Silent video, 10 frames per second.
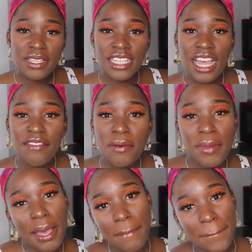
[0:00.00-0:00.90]
doesn't have a
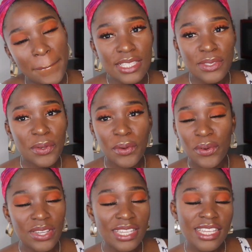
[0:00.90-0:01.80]
mom. It's
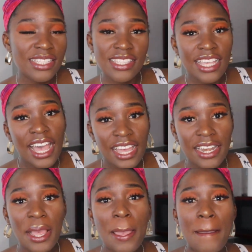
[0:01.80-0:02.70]

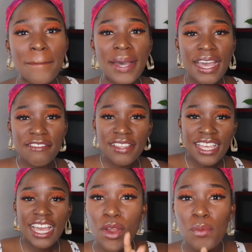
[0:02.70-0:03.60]
sad. But I feel
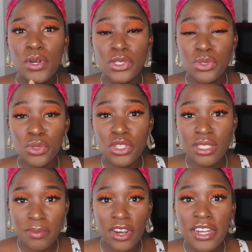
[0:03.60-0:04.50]
like Rob was so
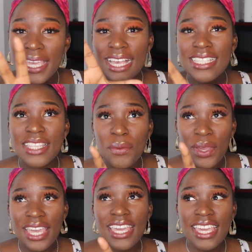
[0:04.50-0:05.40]
smart, because the
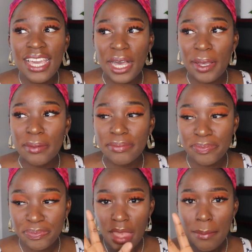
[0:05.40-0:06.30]
way he
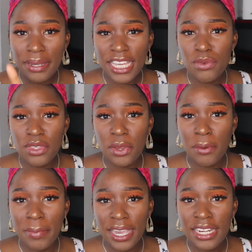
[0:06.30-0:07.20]
played with
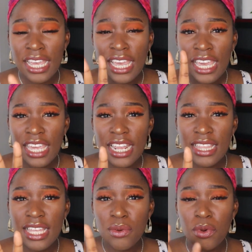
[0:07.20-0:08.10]
her mind, and I
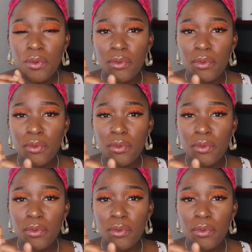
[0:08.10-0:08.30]
think